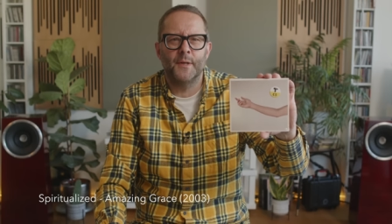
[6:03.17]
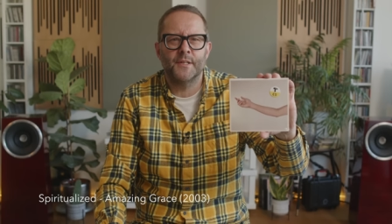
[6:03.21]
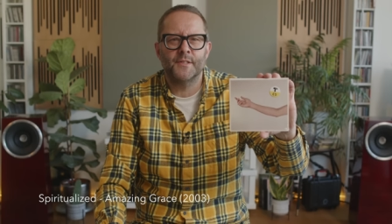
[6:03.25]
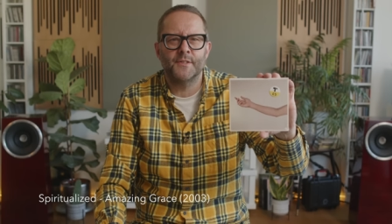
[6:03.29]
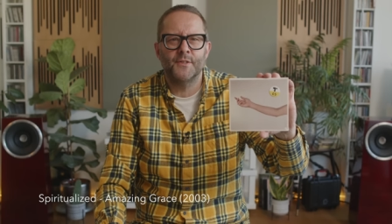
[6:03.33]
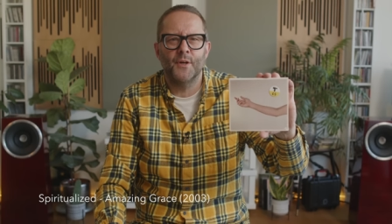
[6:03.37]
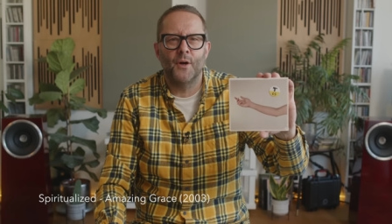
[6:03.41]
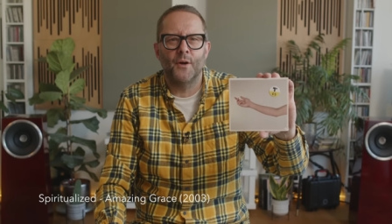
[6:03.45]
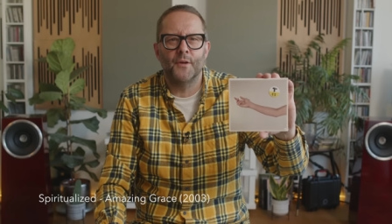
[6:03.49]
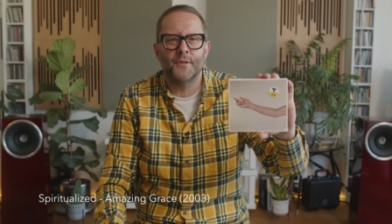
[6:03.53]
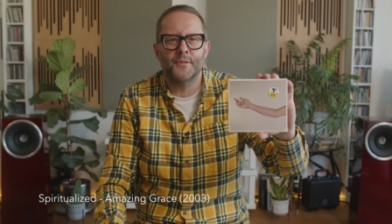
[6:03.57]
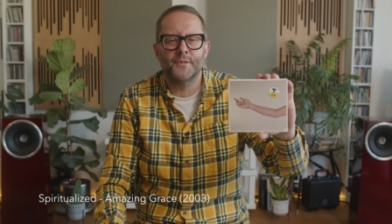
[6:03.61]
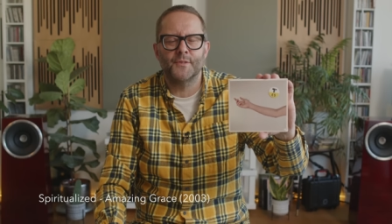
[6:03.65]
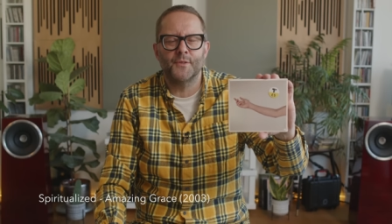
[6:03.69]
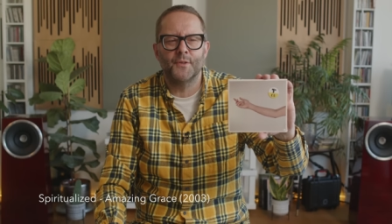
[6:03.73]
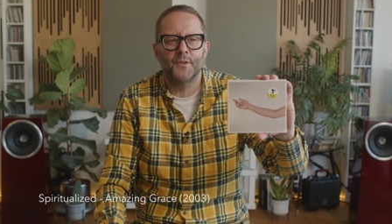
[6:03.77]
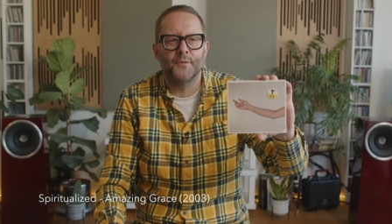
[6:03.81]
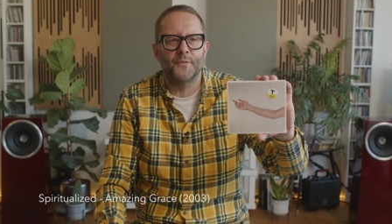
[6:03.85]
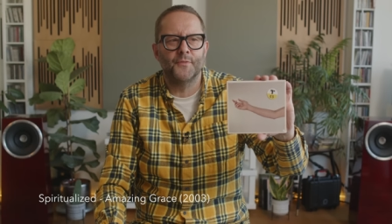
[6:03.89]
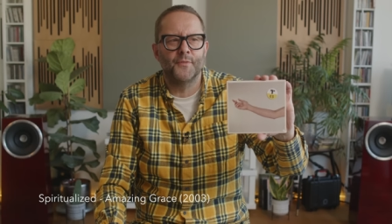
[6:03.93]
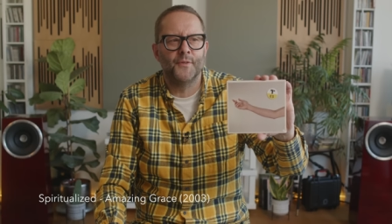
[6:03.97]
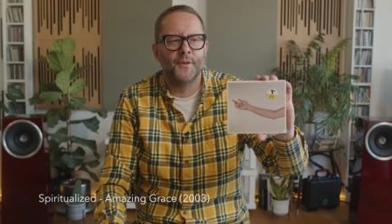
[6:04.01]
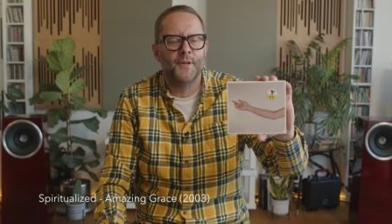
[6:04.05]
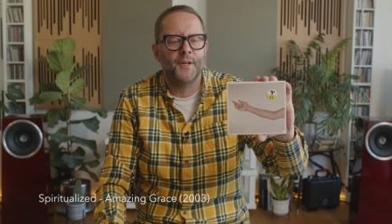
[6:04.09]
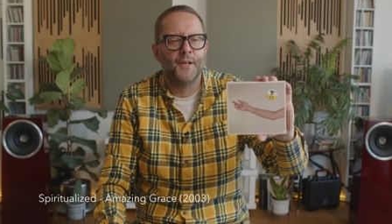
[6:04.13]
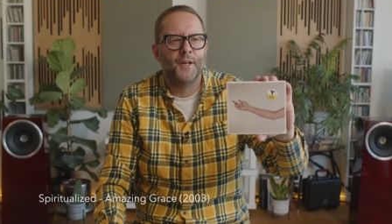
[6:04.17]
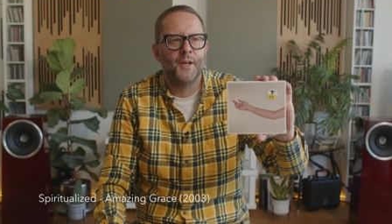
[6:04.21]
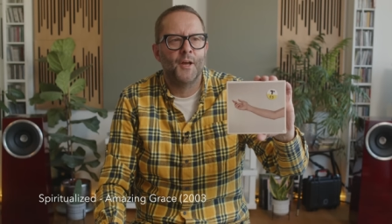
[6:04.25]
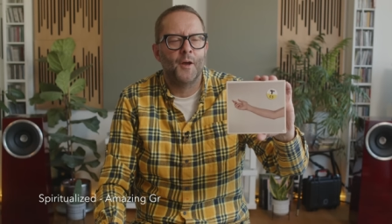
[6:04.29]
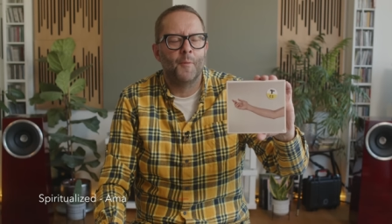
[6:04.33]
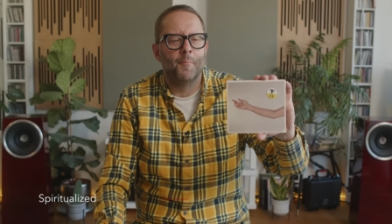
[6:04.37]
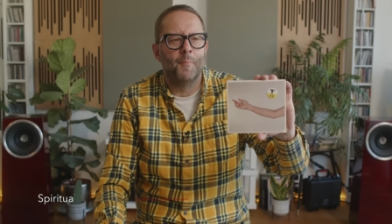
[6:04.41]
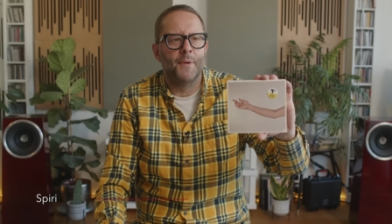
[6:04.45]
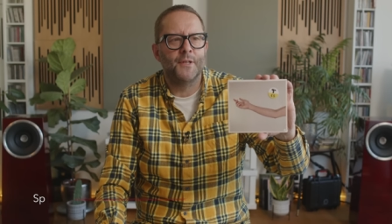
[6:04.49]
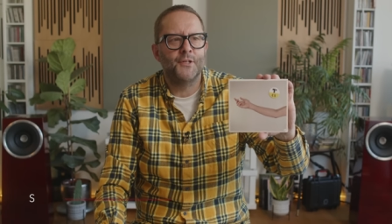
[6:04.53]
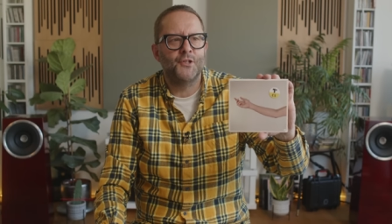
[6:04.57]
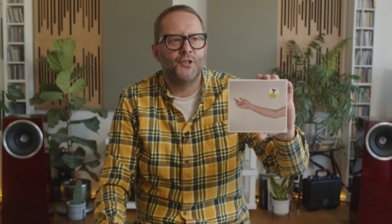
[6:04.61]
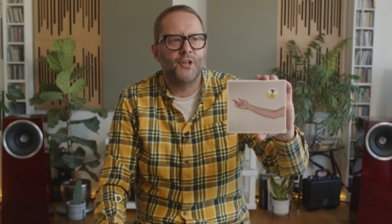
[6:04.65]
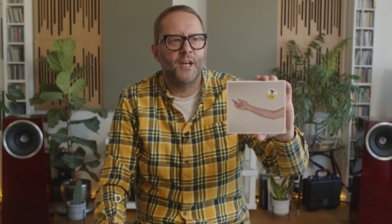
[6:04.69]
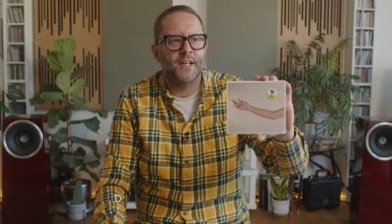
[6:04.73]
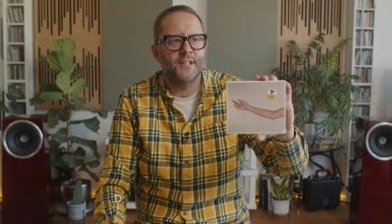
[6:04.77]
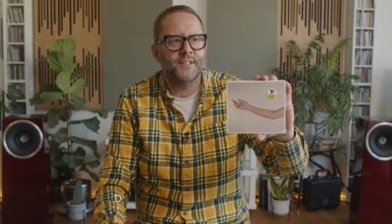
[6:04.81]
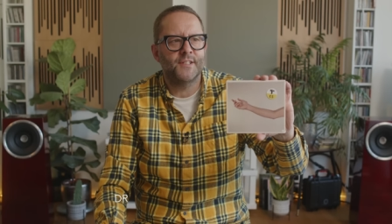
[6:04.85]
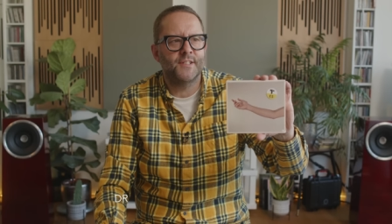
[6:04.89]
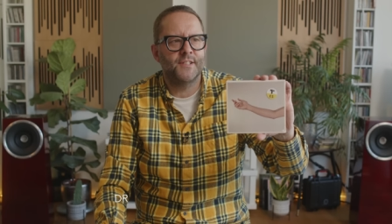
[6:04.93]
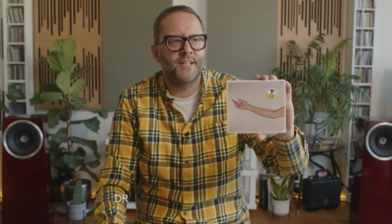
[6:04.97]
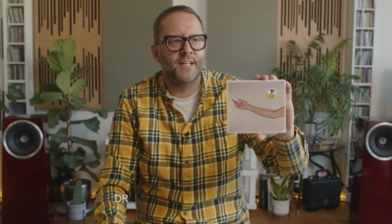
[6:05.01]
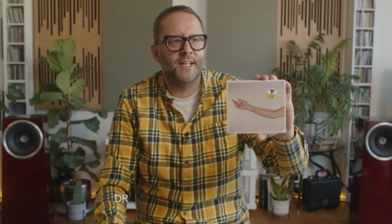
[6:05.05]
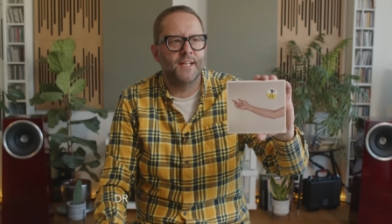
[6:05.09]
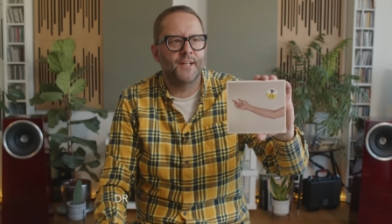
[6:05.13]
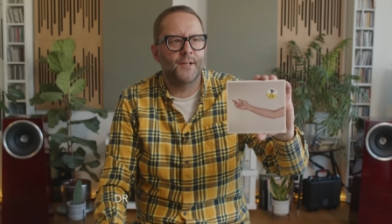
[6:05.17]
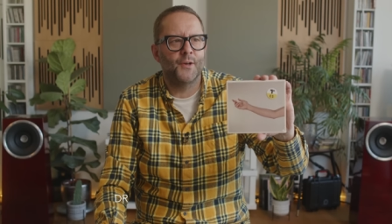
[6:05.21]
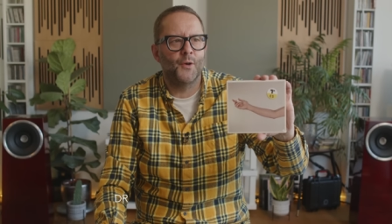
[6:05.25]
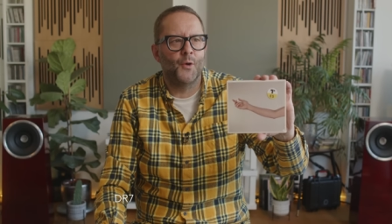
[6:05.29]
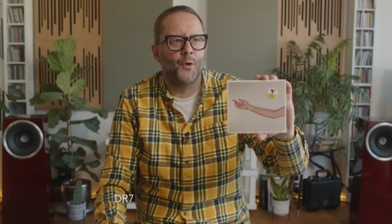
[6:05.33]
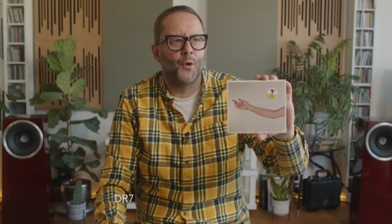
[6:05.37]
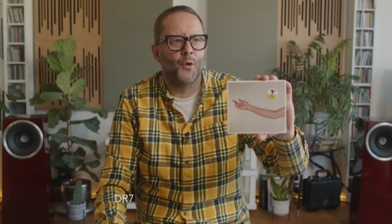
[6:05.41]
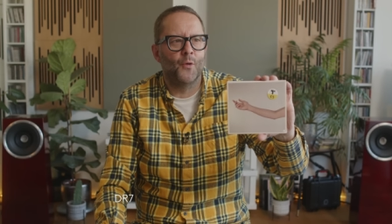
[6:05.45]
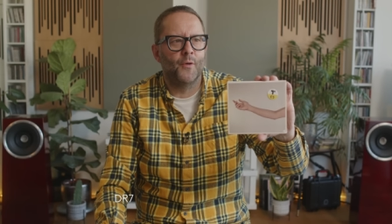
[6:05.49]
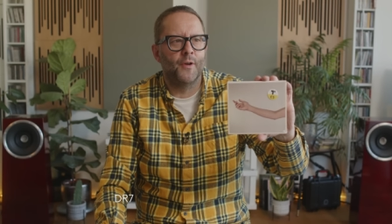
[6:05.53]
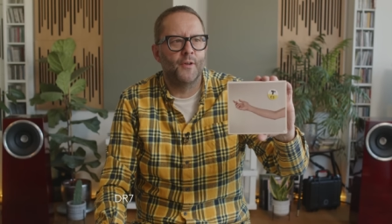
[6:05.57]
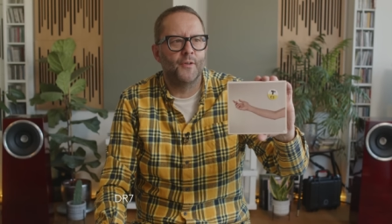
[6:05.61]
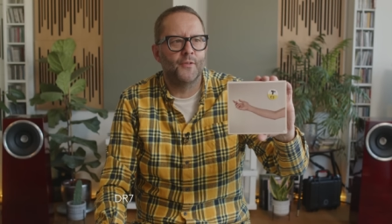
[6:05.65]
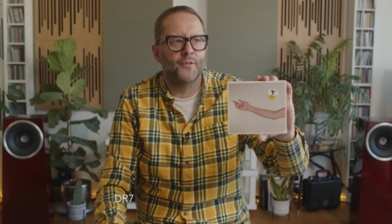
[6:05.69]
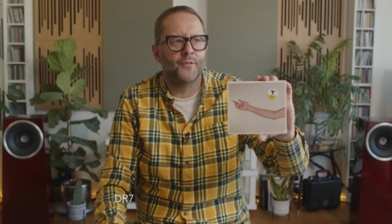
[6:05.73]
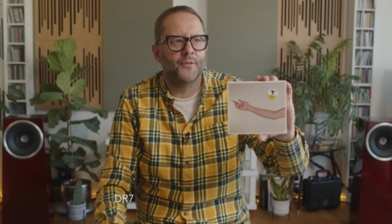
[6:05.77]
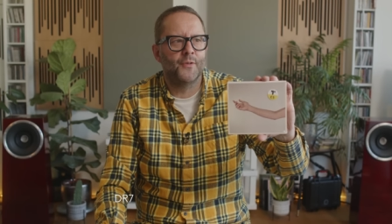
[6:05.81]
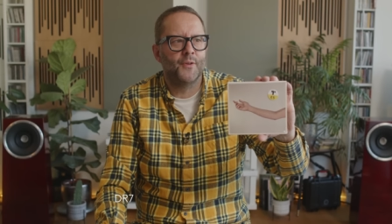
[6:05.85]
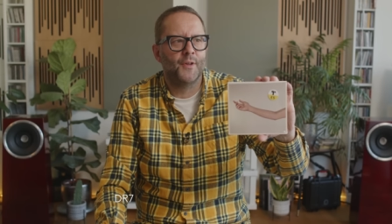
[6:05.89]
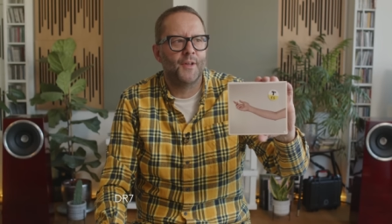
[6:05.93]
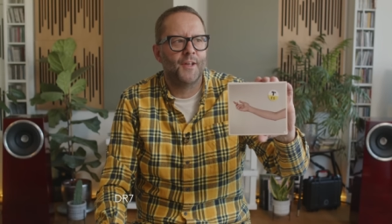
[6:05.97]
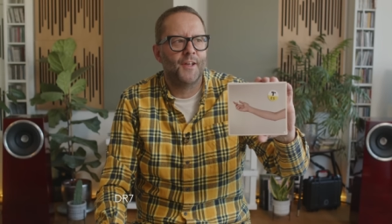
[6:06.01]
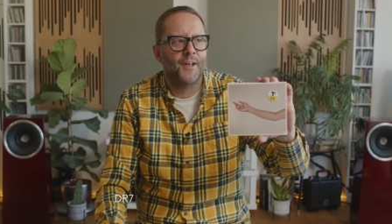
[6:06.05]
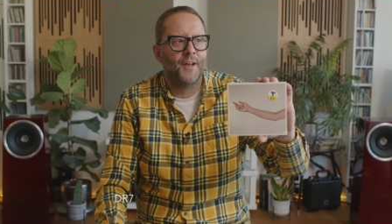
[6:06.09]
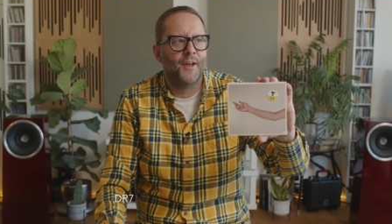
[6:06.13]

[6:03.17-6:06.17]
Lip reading: It's not as sort of majestic or as